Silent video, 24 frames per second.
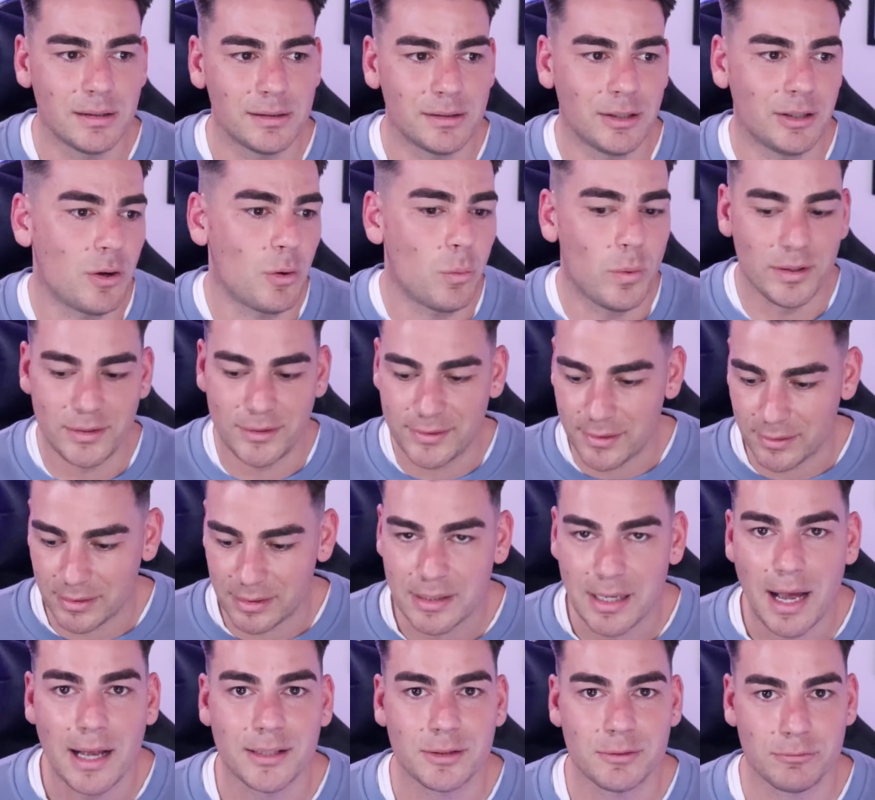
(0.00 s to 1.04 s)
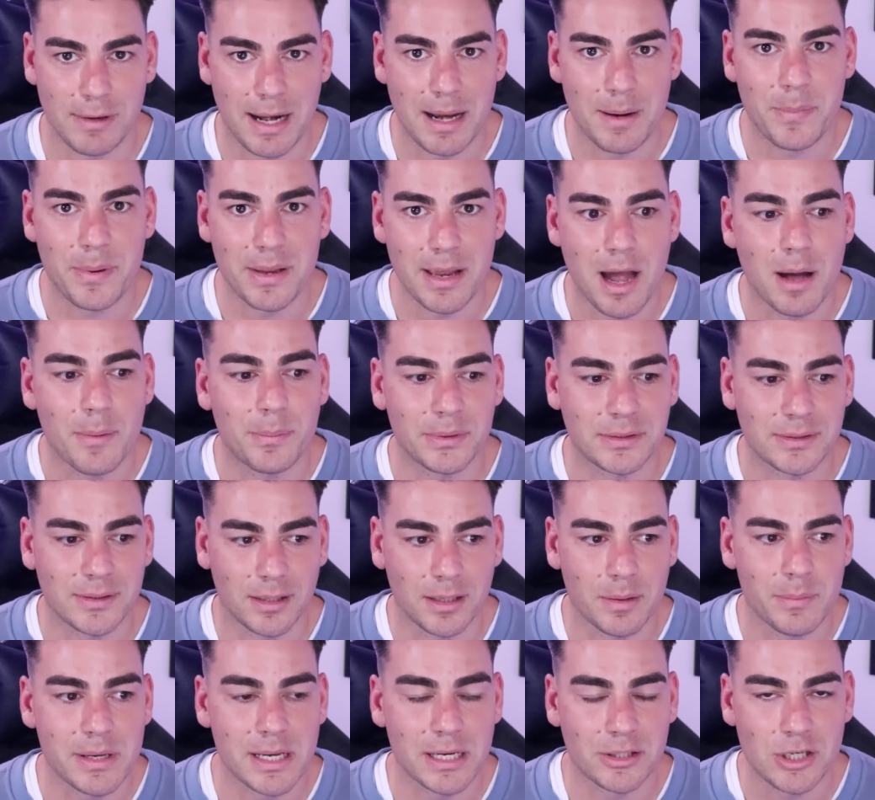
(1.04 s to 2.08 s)
Once it starts ramping up, it's going
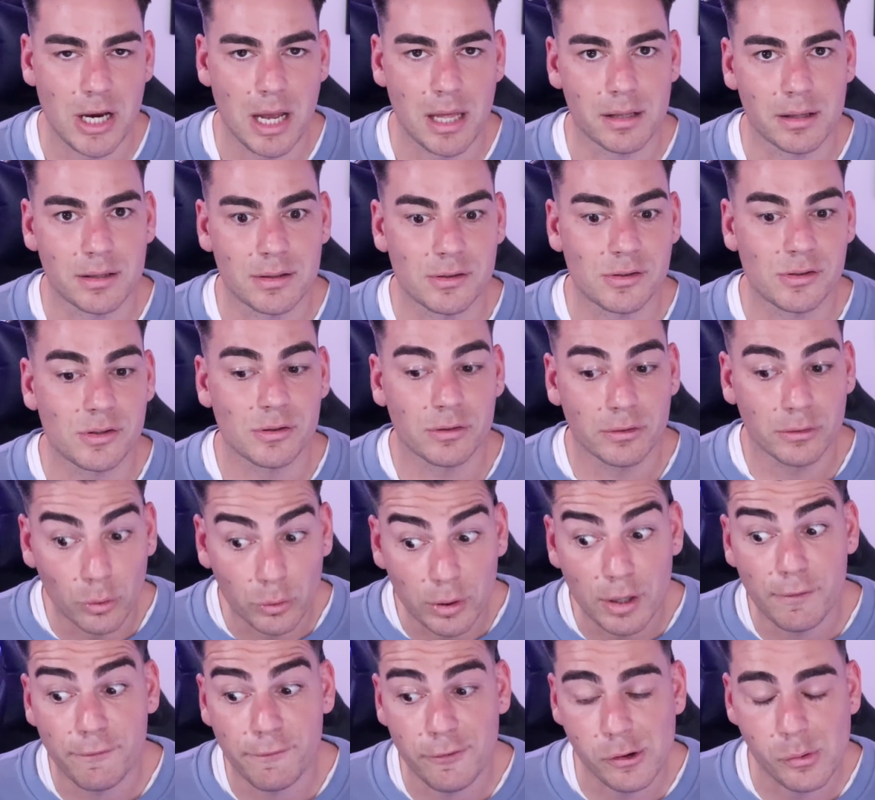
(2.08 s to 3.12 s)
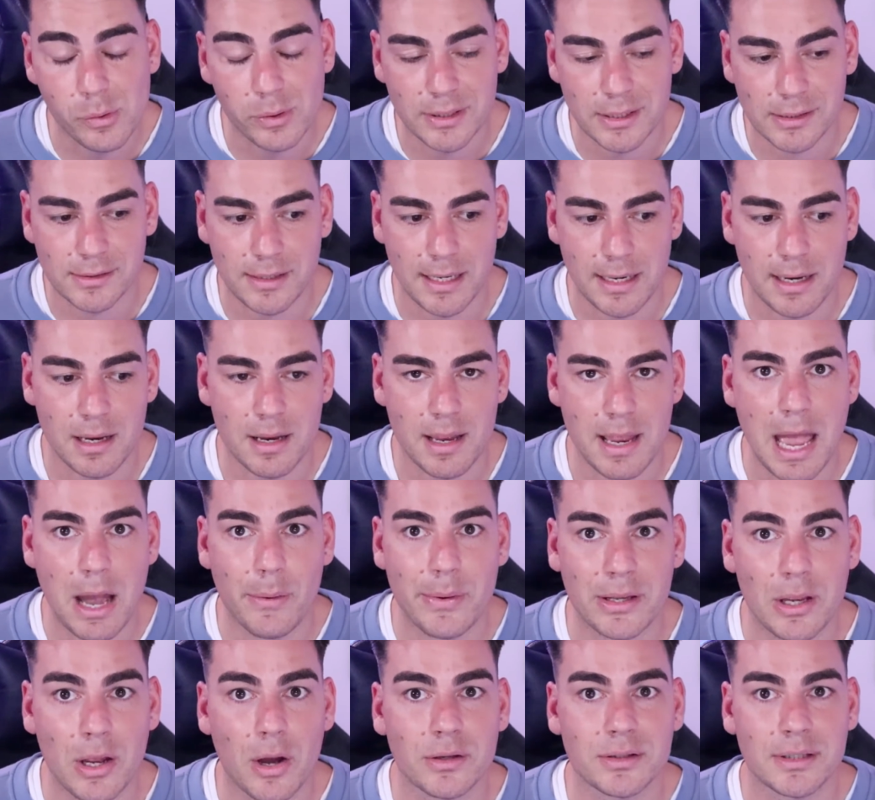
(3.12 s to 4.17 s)
to be a challenge. Looking forward to seeing how
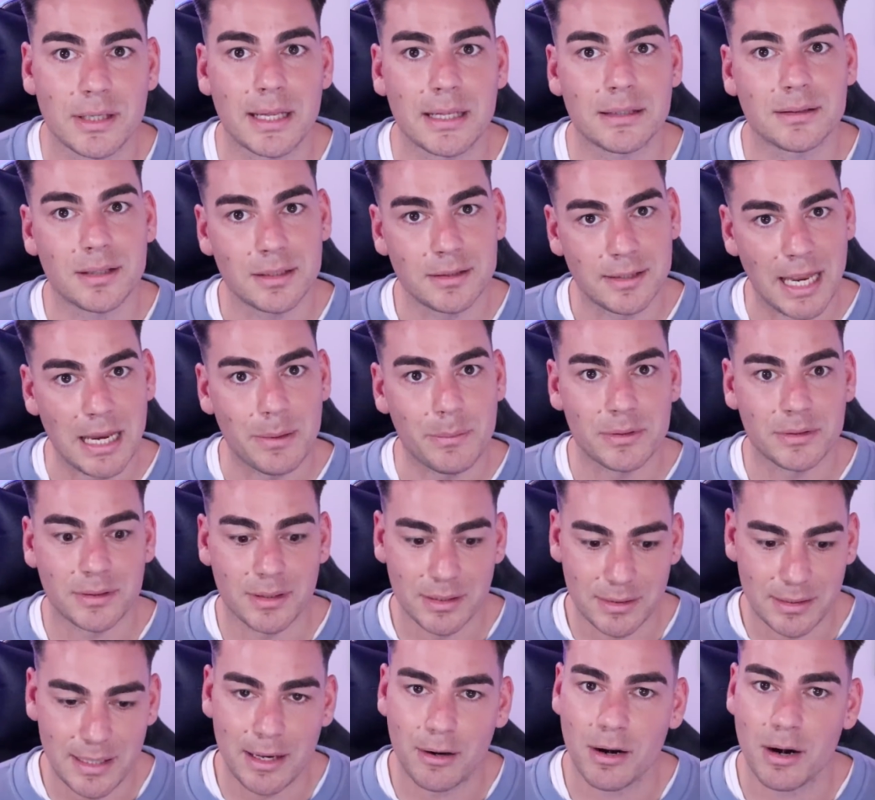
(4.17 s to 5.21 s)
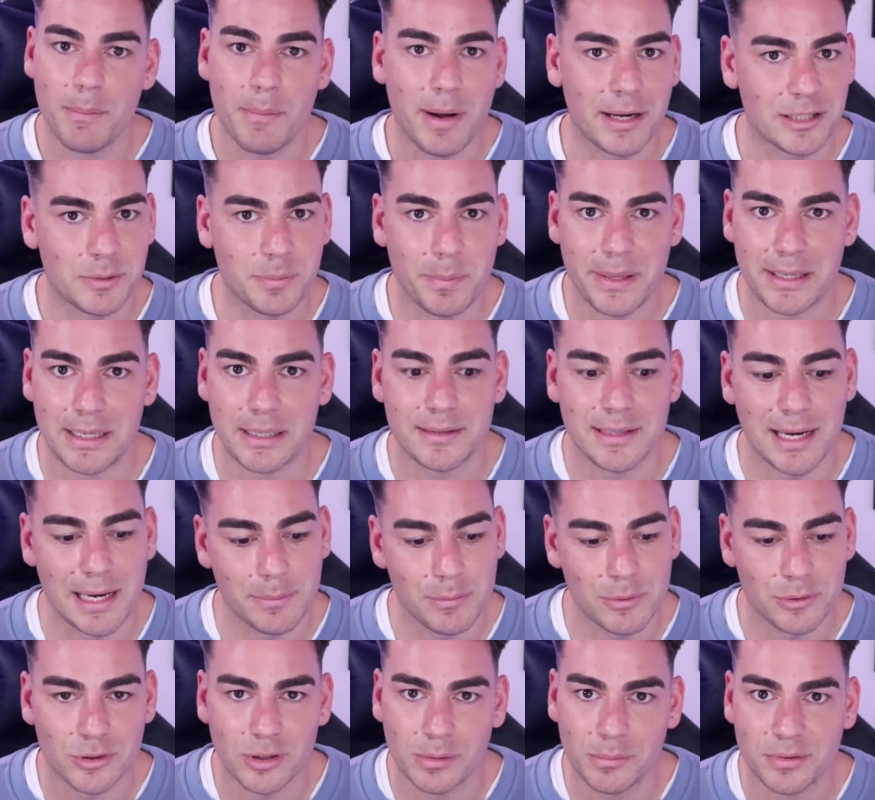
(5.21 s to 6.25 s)
he goes against the Demons, because they're a much better
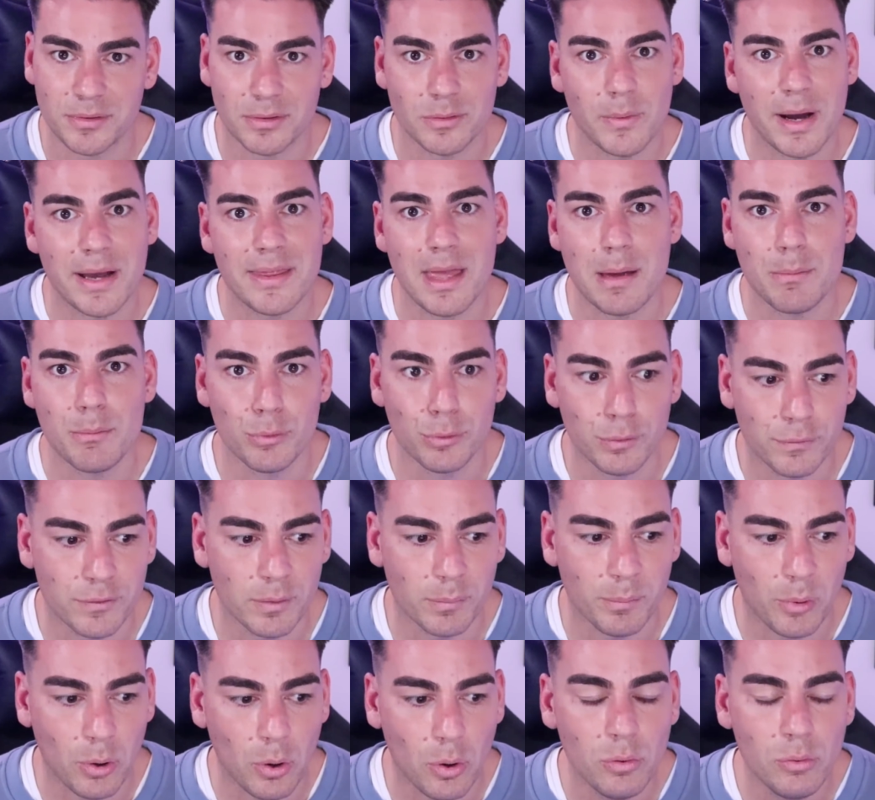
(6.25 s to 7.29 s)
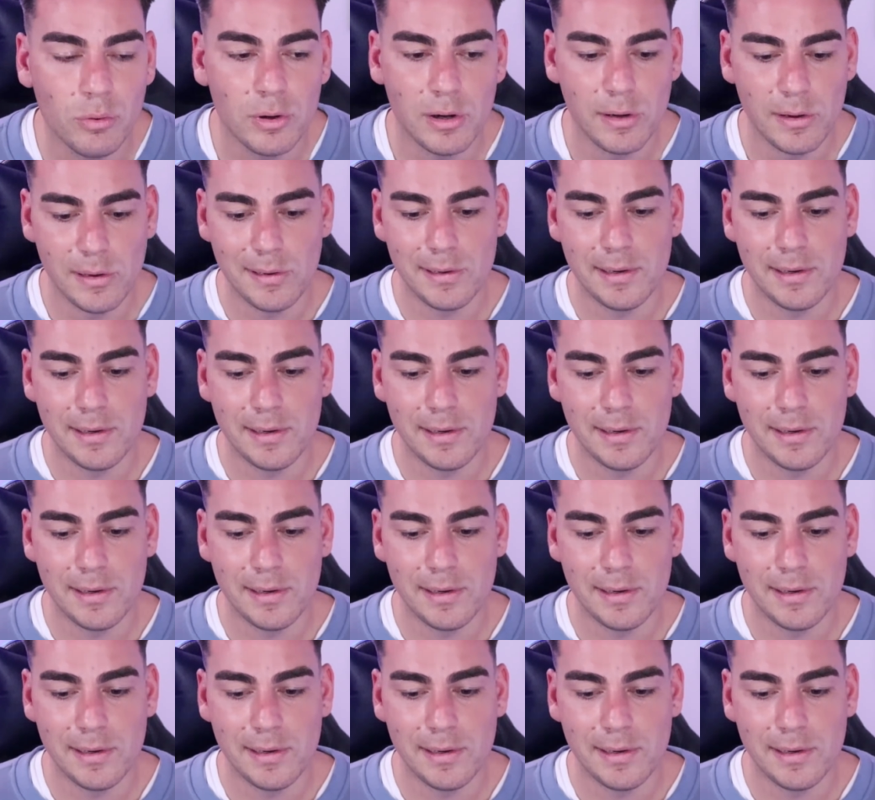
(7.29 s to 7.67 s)
team in terms of the way they move the ball.